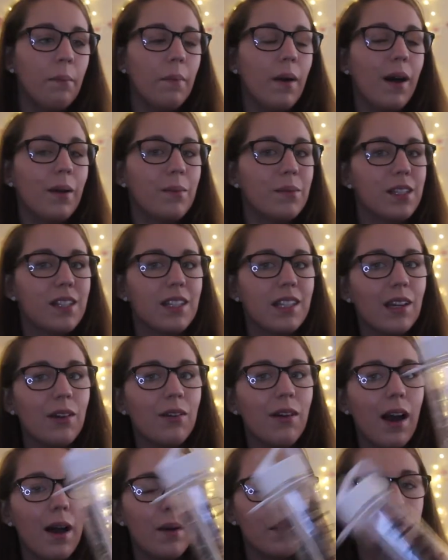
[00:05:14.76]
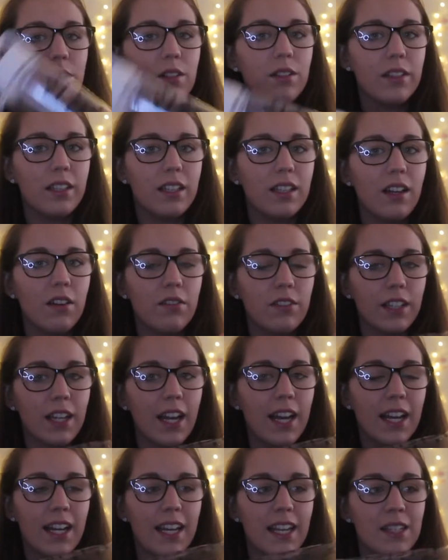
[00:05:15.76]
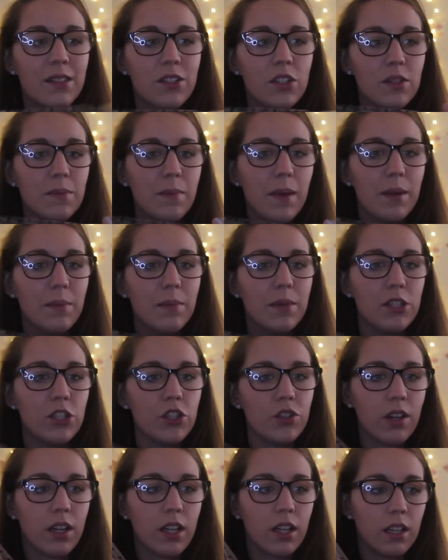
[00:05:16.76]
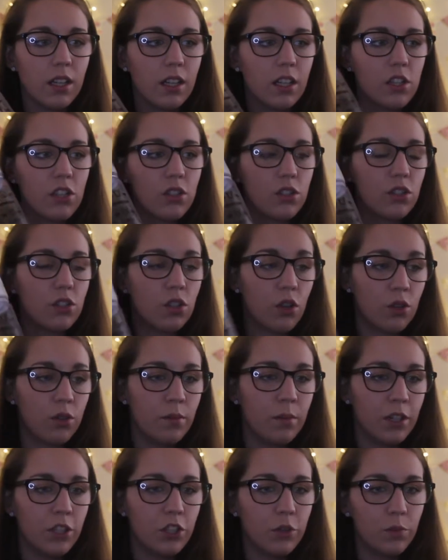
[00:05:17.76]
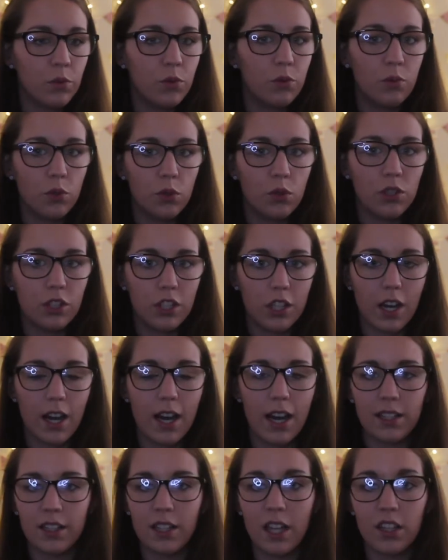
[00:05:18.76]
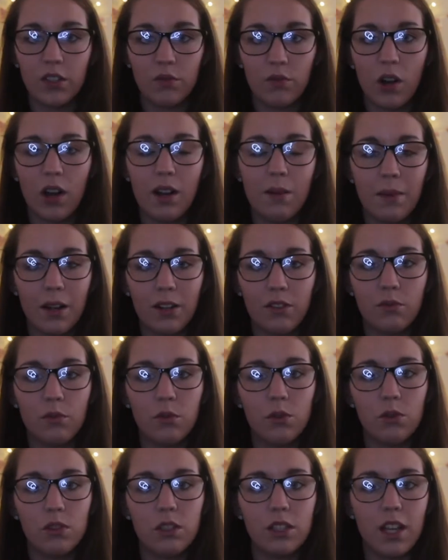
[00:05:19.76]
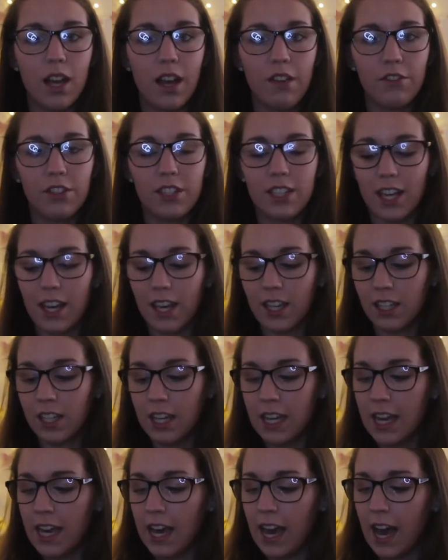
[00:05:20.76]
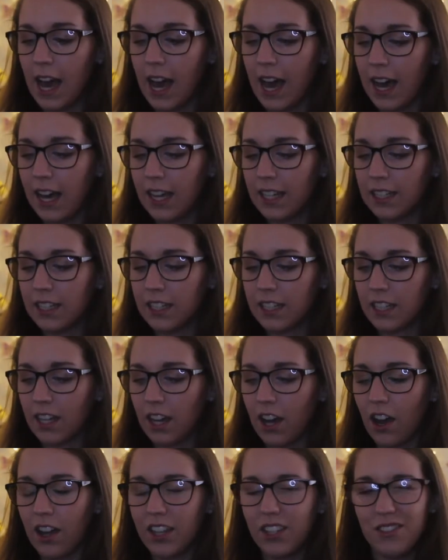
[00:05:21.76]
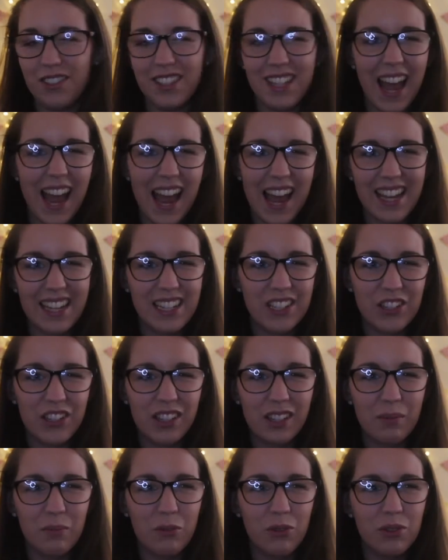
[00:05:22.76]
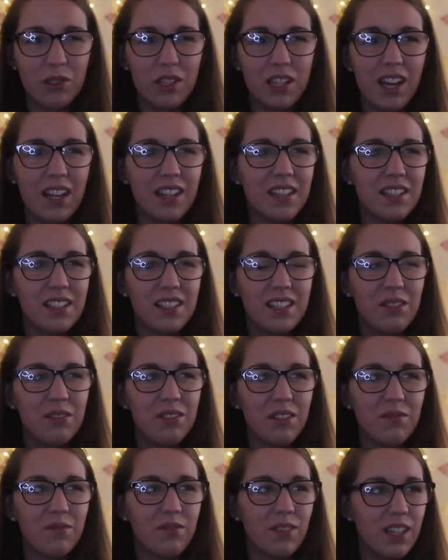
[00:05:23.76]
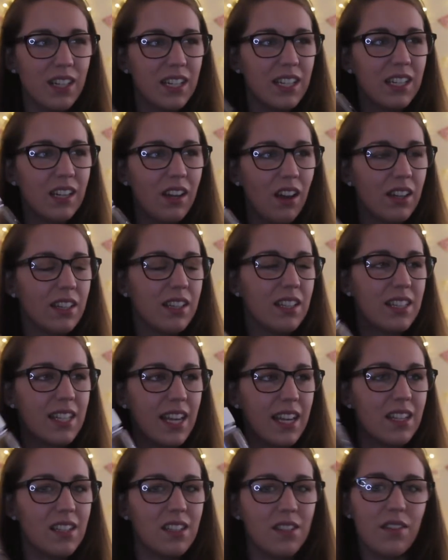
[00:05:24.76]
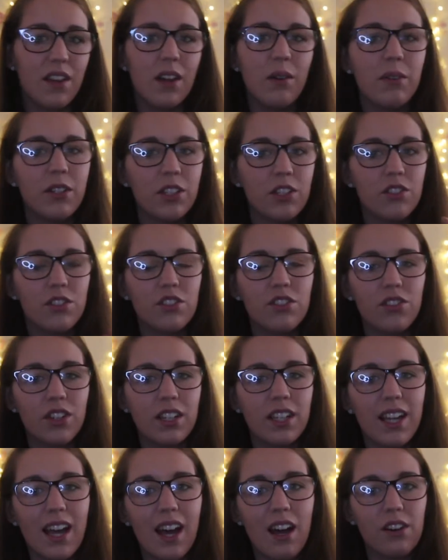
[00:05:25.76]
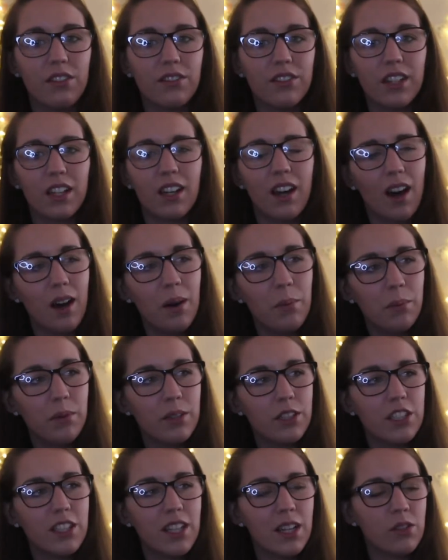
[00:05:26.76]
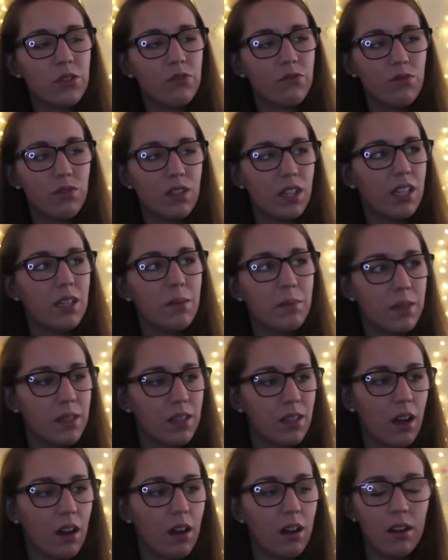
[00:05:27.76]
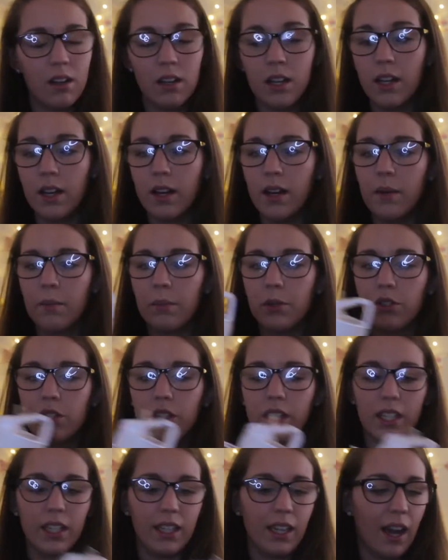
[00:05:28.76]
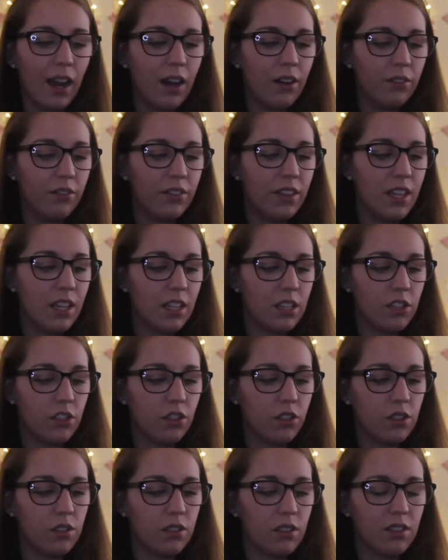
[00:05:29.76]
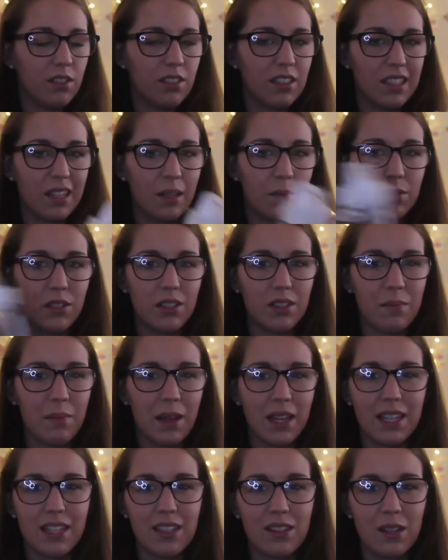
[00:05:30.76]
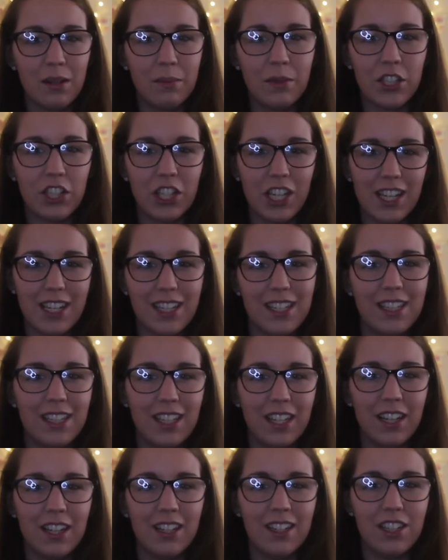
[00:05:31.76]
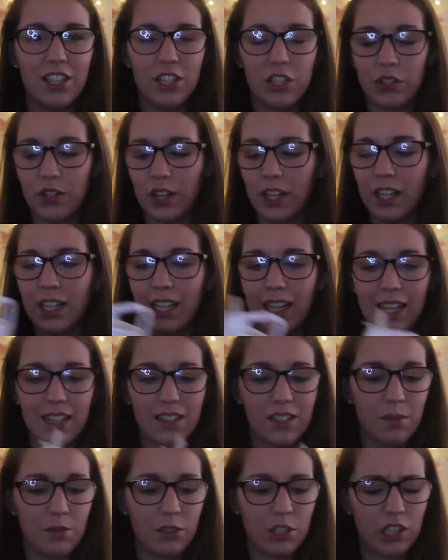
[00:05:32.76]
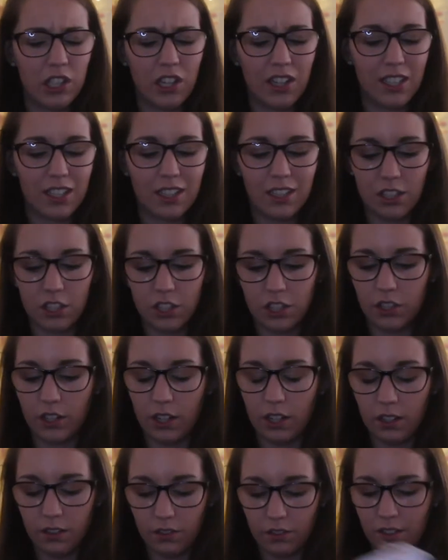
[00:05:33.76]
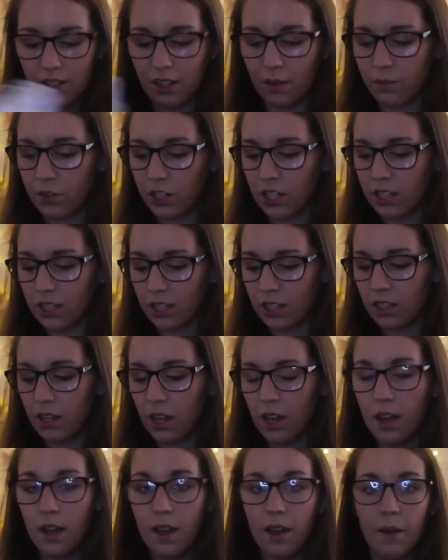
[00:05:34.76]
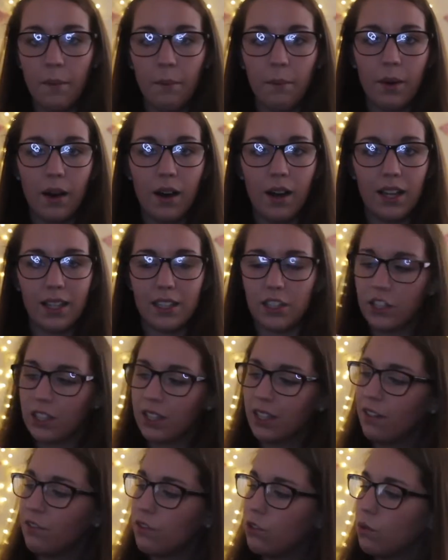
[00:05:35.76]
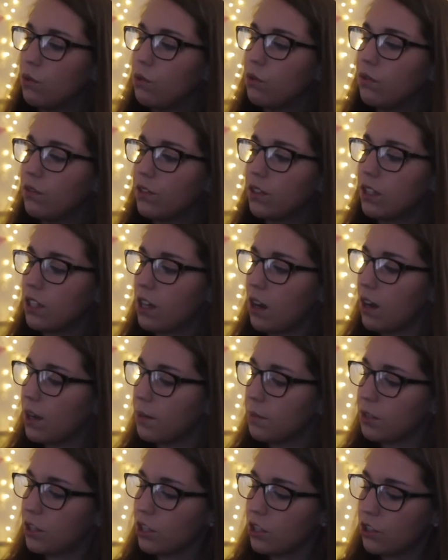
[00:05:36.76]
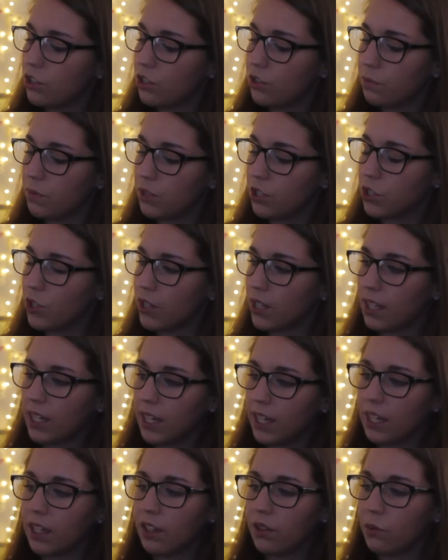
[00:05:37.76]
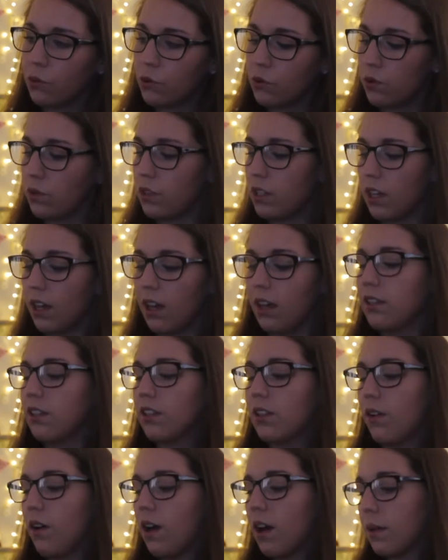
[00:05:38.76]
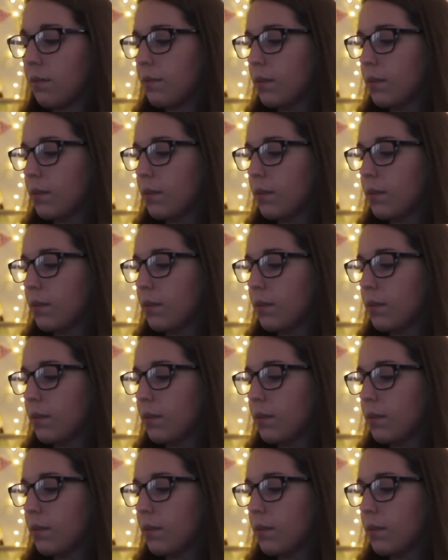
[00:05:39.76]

but I'm still absolutely loving it, and it's just made me drink so much more water, and like the right amount of water every day. And I used to hate drinking water, and I still don't really like the taste of it when you drink it out of a cup, which sounds really bizarre, but drinking it out of this just seems to make it so much easier to drink and so much nicer to drink for some reason. But it just gives you all of the times that you should be drinking water. So